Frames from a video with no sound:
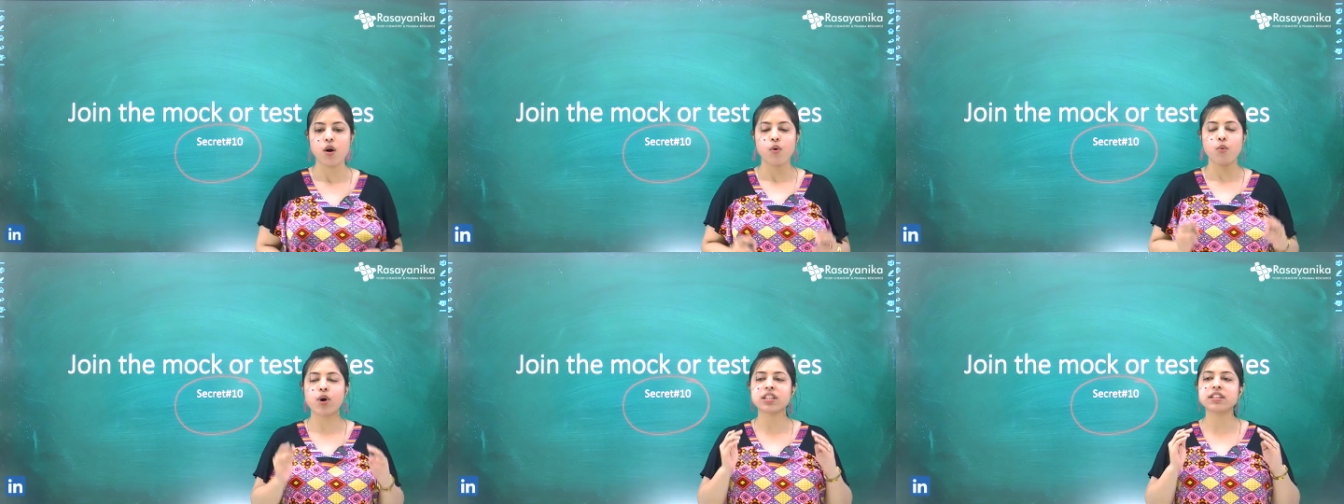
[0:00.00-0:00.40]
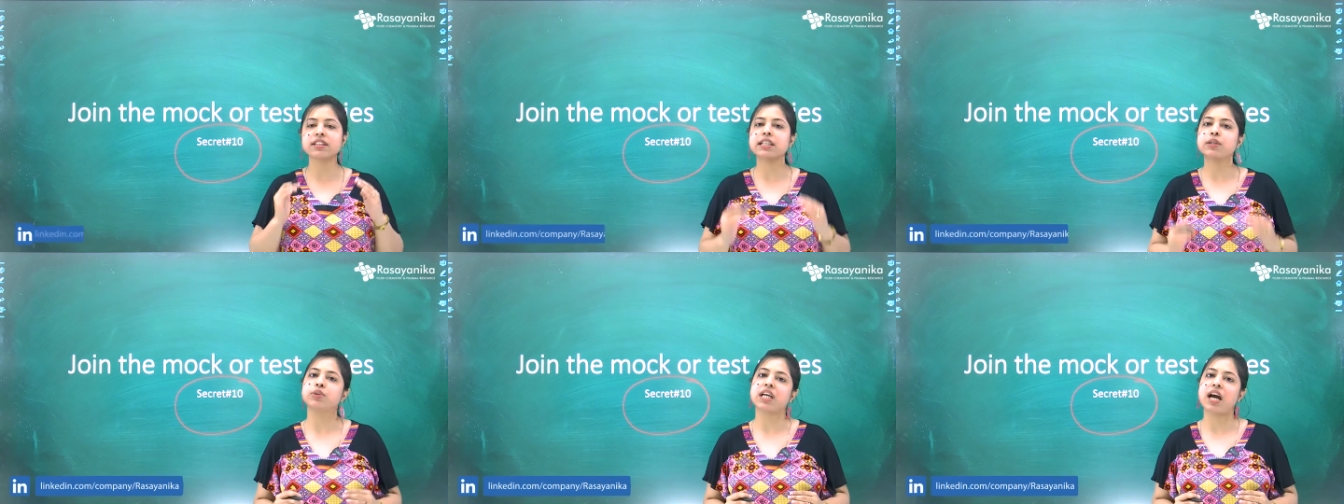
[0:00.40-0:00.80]

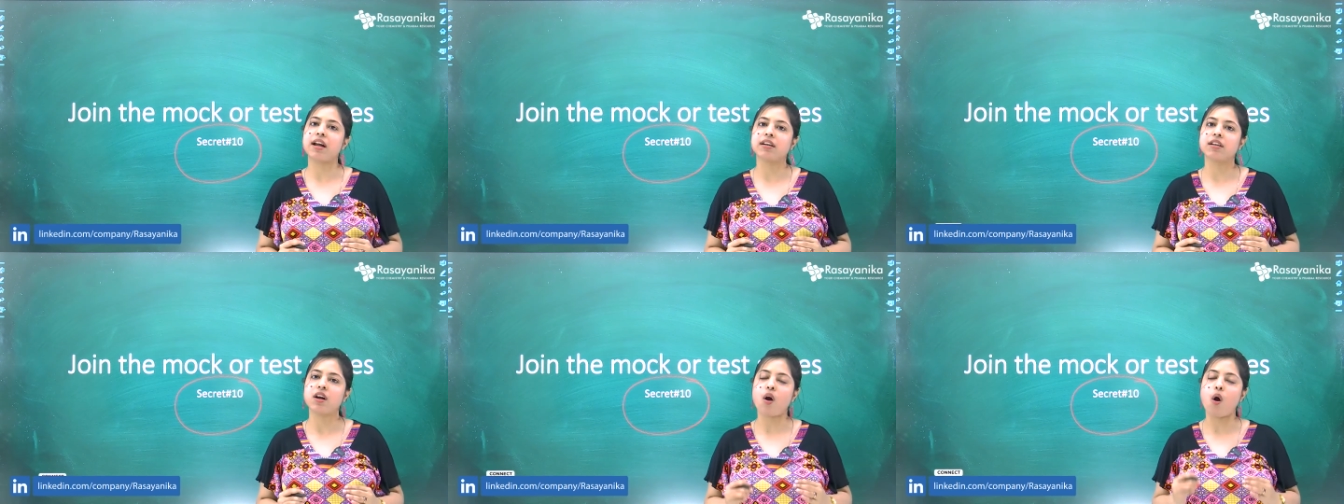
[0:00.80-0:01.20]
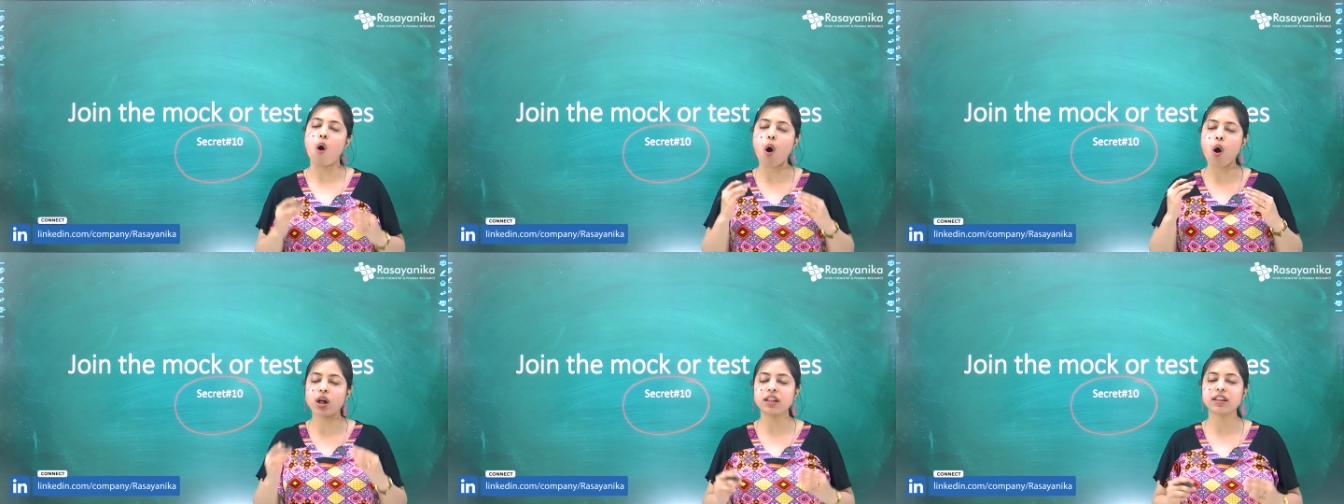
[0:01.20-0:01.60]
Once you've done
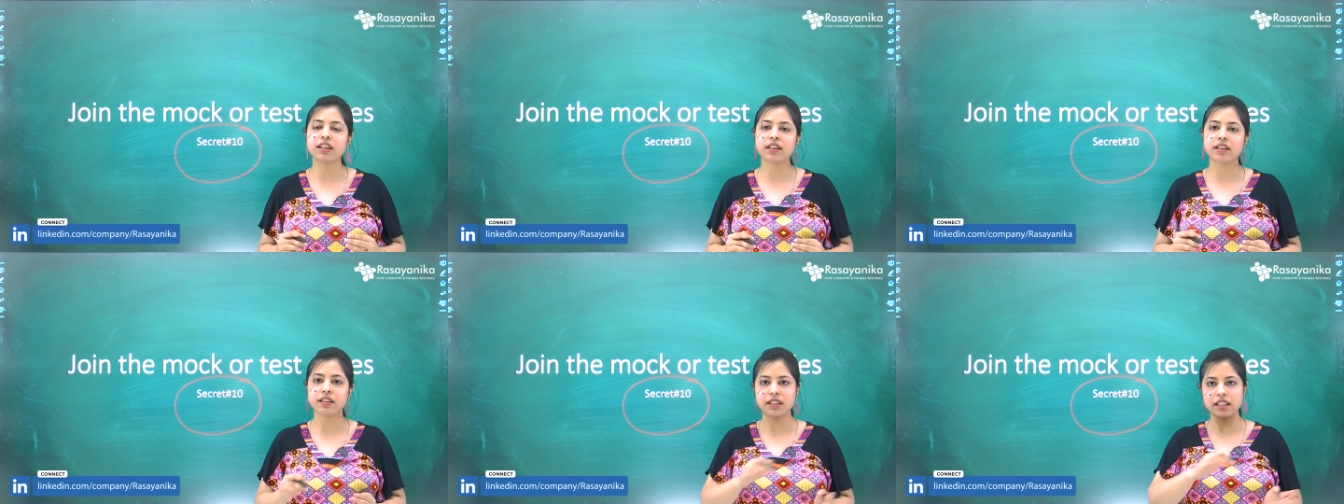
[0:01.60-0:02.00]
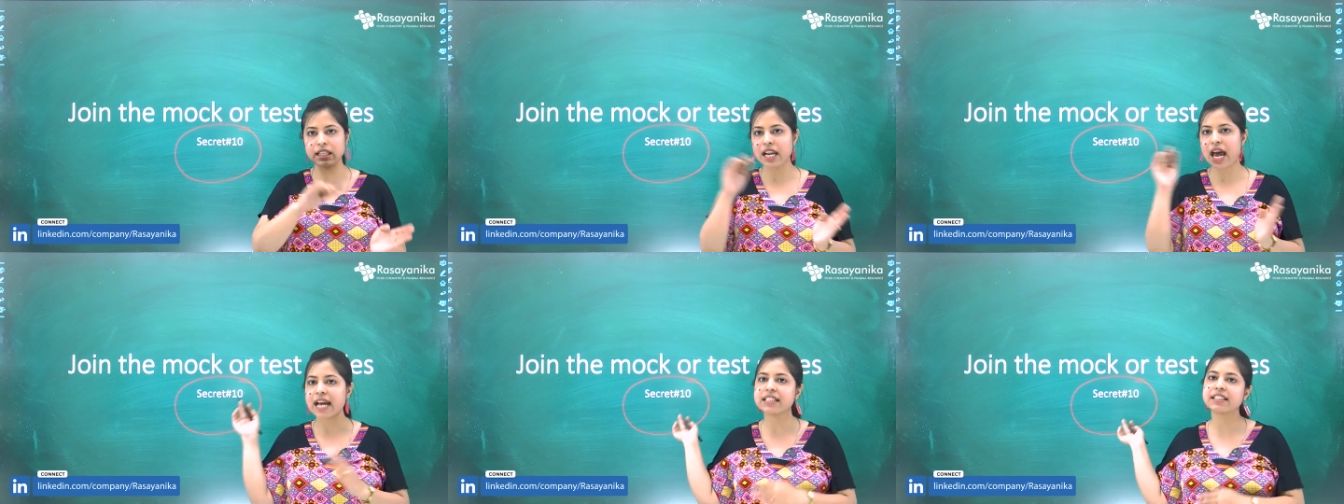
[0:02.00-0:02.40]
all the
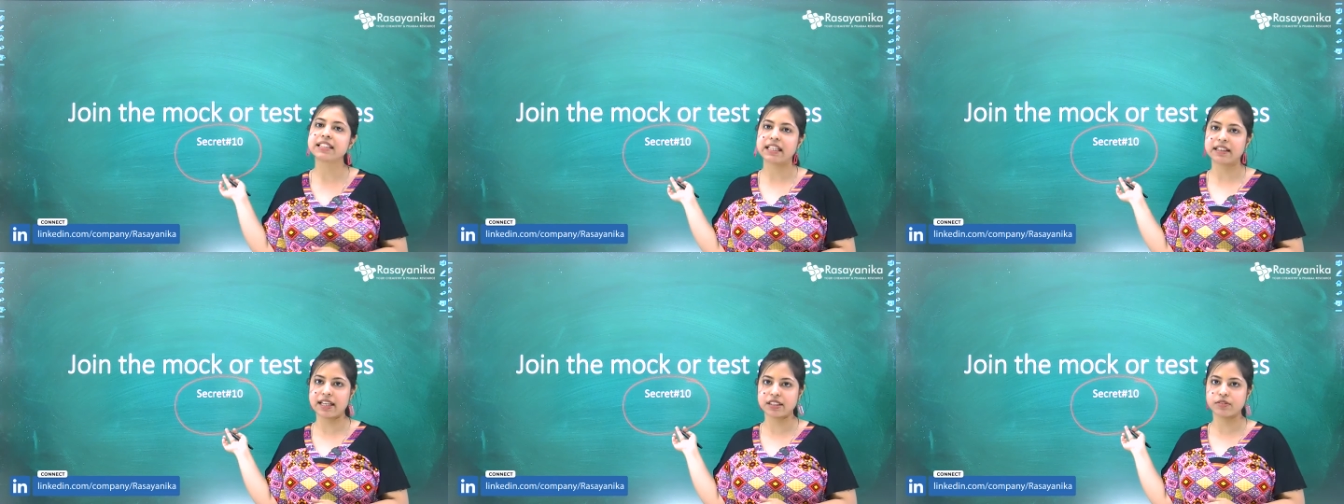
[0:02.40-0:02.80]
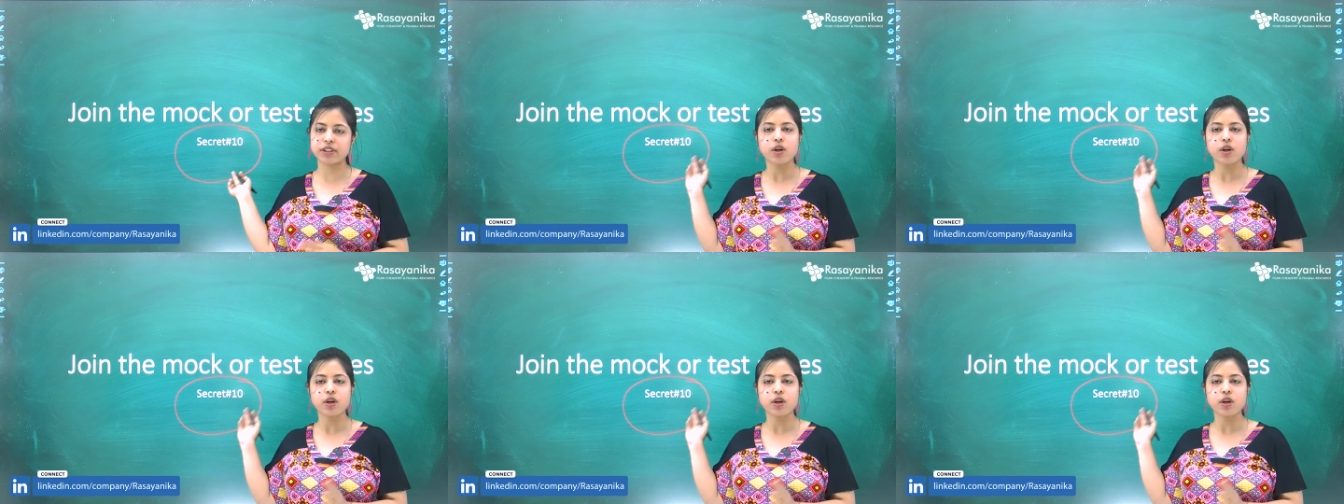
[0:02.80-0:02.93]
nine secrets,